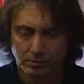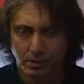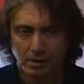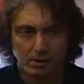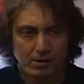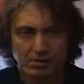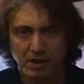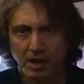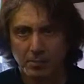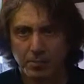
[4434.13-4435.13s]
Well, they
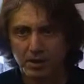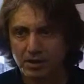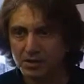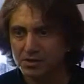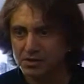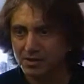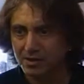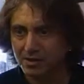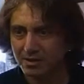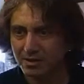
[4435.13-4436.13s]
see how big it is,
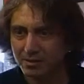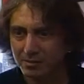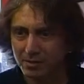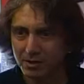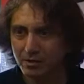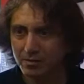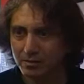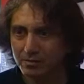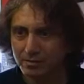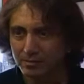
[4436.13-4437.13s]
and uh, you
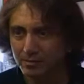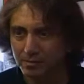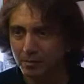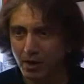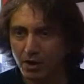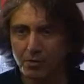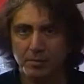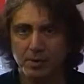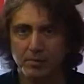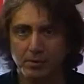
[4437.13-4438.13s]
know,
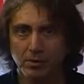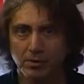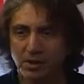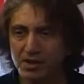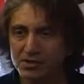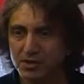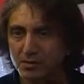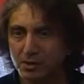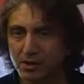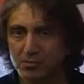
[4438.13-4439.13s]
modern people are
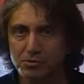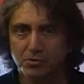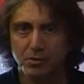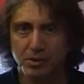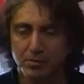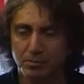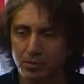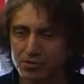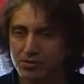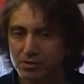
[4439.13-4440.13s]
lazy when it comes to reading
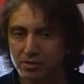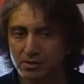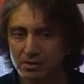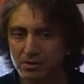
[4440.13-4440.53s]
books.